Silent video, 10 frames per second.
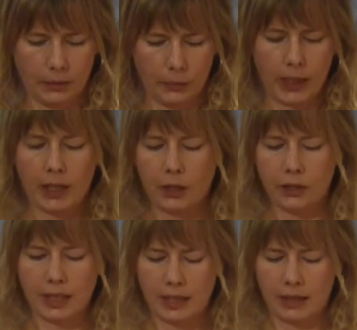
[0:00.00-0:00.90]
when I
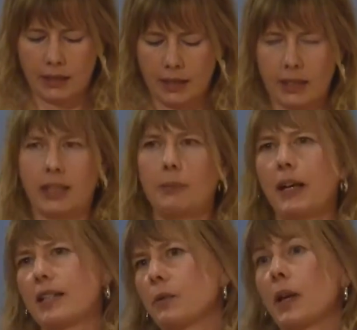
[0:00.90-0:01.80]
heard that he'd
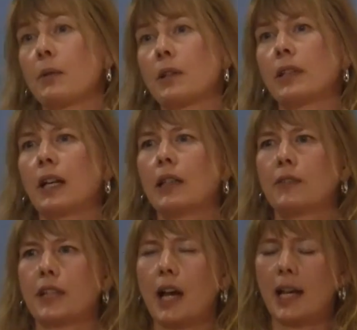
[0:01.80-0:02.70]
passed away, I was on the Isle
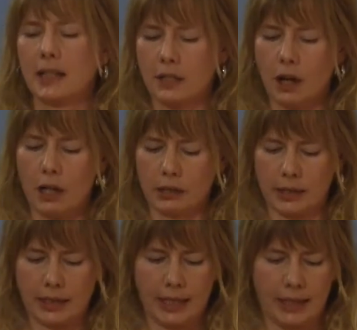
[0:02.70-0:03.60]
of Skye in
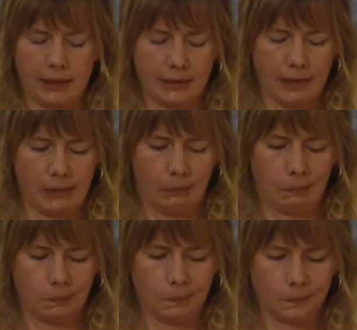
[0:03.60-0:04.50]
Scotland. And
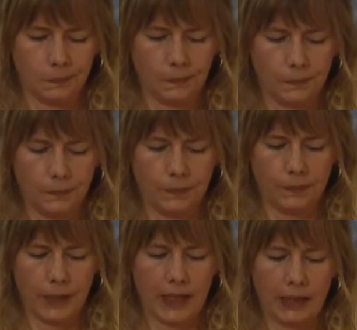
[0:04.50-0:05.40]

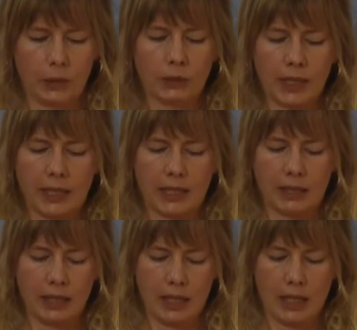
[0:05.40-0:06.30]
the only
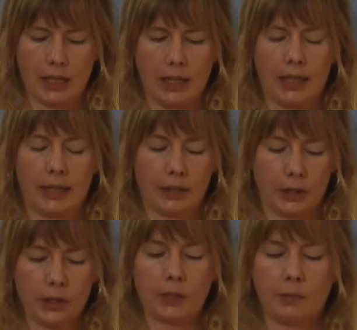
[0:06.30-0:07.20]
thing, it had
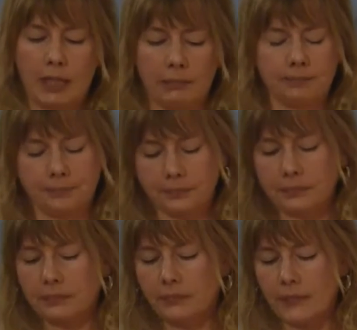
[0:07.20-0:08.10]
occurred to me
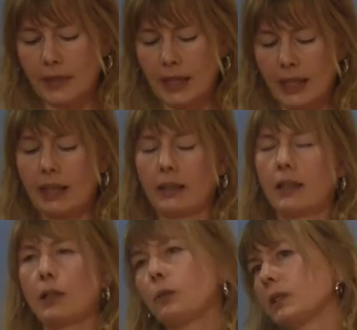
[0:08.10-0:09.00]

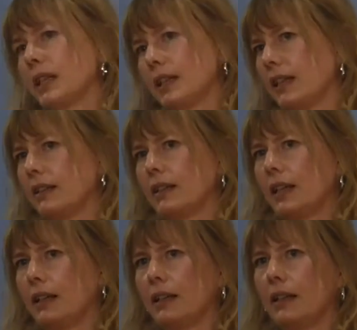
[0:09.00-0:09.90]
then, the only thing
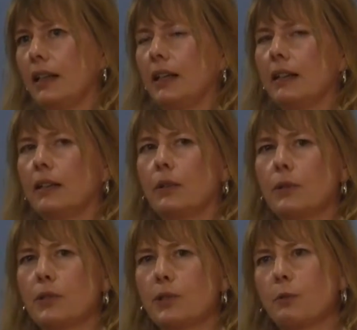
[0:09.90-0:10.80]
that
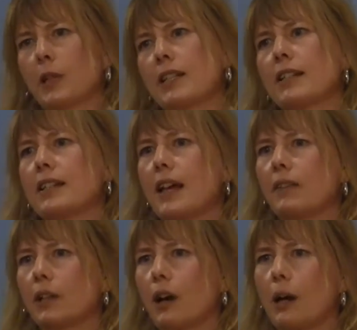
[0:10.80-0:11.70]
those two places
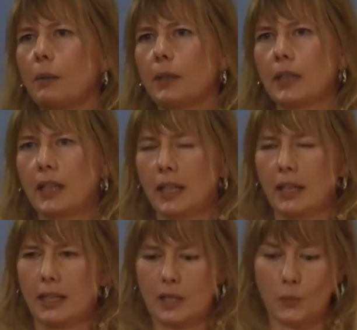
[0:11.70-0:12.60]
have in common
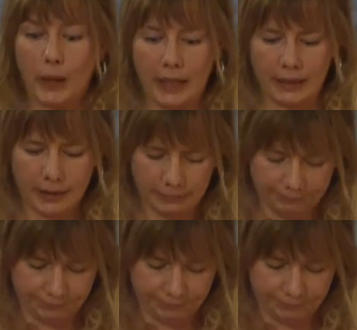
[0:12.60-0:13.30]
is wind.